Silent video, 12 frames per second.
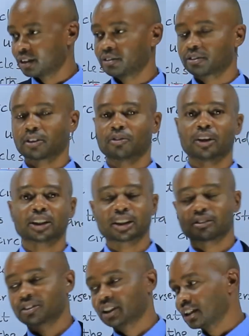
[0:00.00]
From what
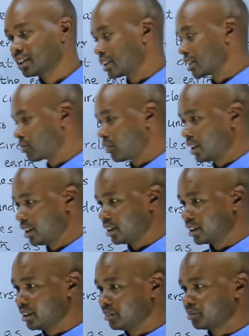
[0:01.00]
I've just
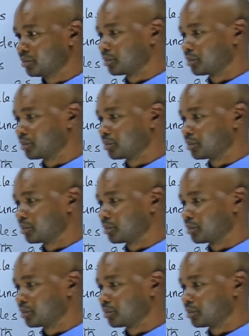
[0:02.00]
explained,